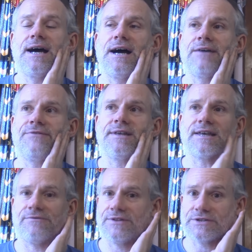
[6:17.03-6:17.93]
I feel
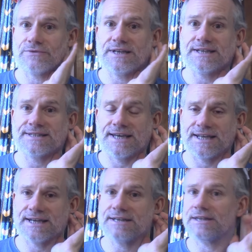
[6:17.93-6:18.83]
like if this reading is
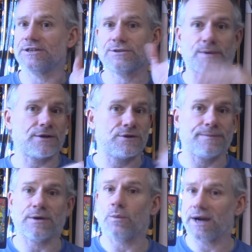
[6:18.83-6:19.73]
hitting, they just want you to
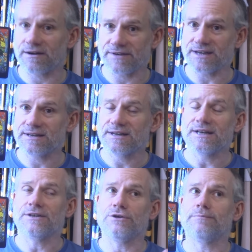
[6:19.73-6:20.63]
be aware of it.
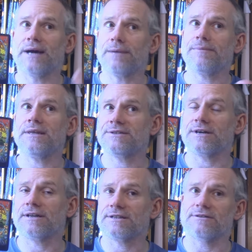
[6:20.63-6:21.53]
You might be
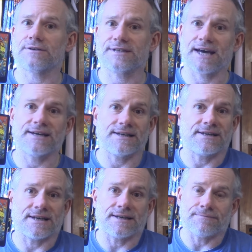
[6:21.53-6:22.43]
starting to looked
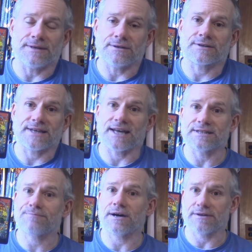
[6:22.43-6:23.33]
at, be looked at
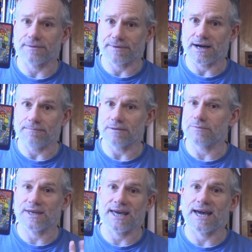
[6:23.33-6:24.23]
as part of the problem.
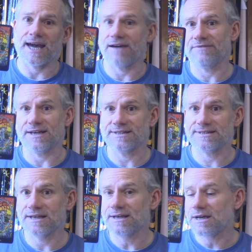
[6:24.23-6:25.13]
We can't have
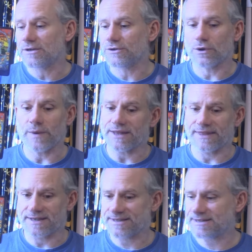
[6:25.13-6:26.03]
this. You don't want
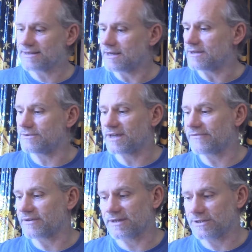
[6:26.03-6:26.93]
this. You
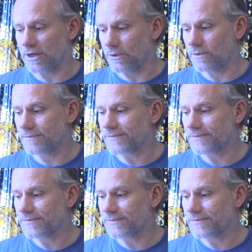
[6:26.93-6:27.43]
definitely don't.